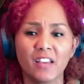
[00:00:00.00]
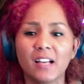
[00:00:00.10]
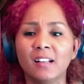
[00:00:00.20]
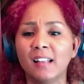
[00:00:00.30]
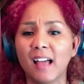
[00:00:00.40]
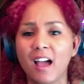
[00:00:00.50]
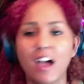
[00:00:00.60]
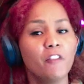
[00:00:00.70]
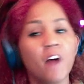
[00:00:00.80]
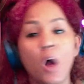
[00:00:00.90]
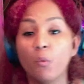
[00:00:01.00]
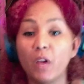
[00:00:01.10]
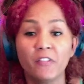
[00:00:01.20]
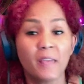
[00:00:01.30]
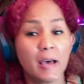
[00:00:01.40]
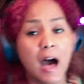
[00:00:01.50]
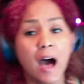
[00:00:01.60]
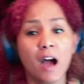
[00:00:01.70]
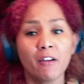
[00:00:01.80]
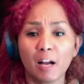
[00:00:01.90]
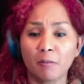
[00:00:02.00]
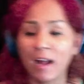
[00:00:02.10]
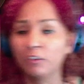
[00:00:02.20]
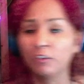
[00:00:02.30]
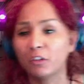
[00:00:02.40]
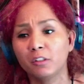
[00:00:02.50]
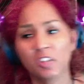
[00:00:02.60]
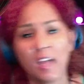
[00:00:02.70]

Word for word: Then left with the heart around your chest.